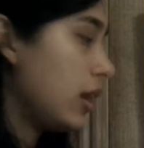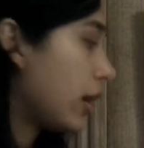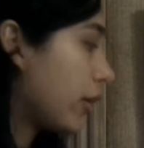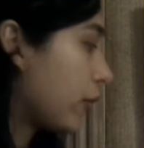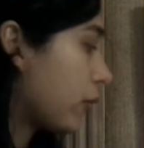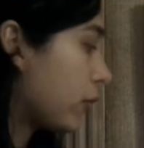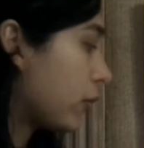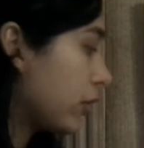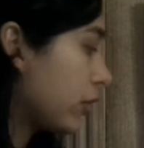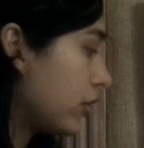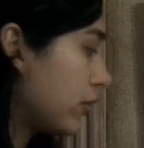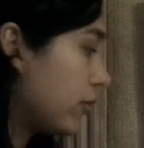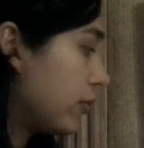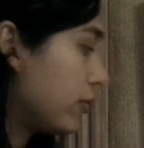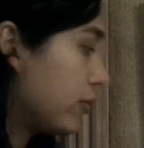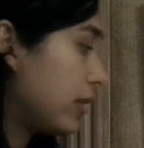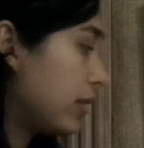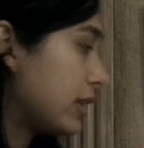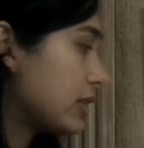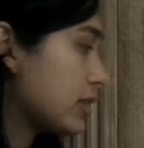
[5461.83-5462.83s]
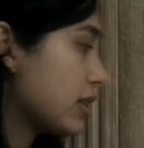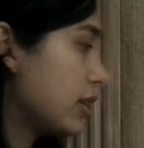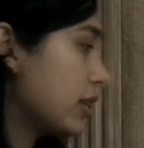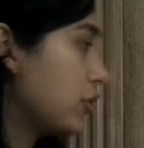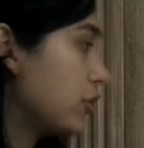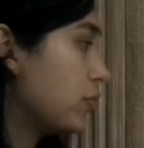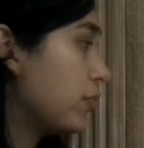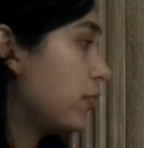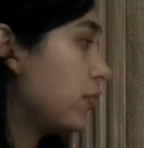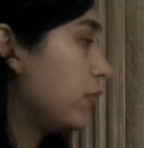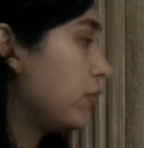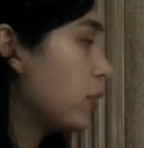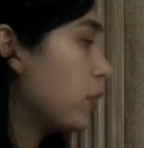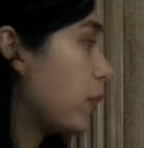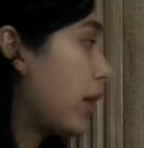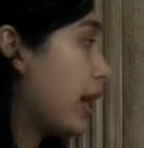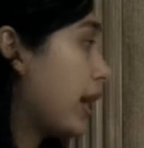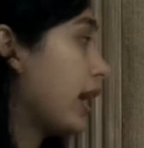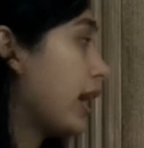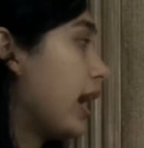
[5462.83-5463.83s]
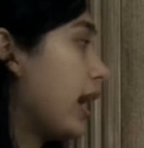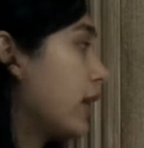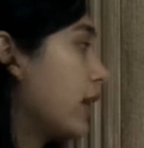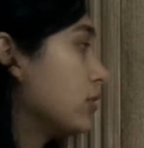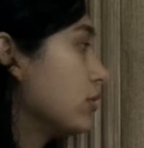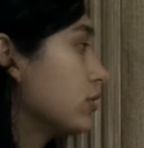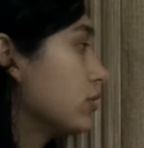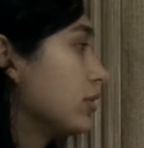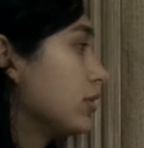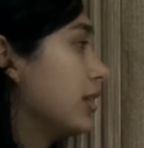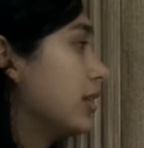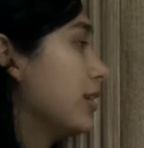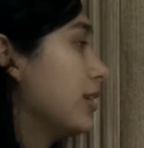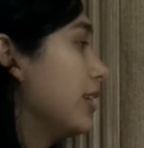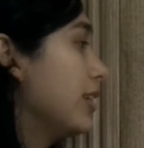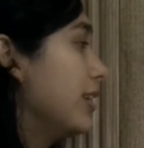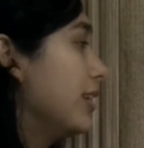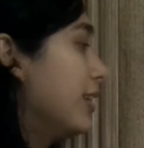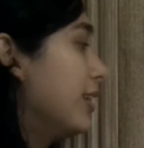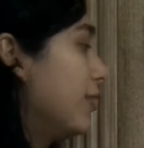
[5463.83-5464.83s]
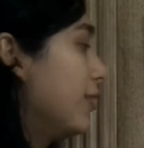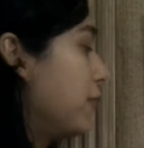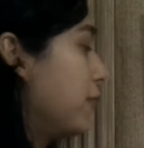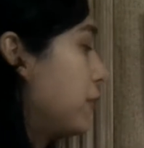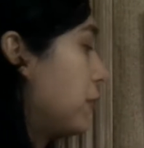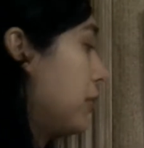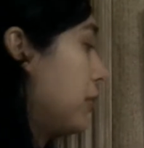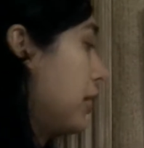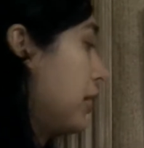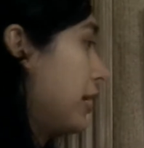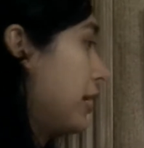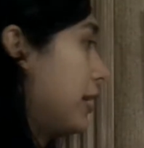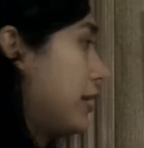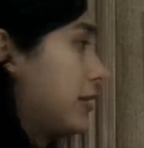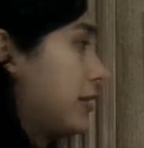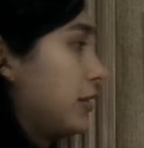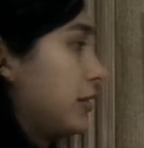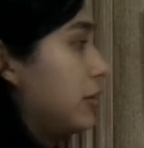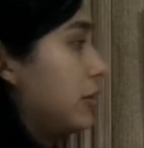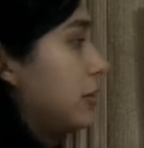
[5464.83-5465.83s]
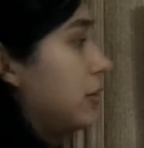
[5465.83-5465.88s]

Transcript: like where you, let's say you buy a house for like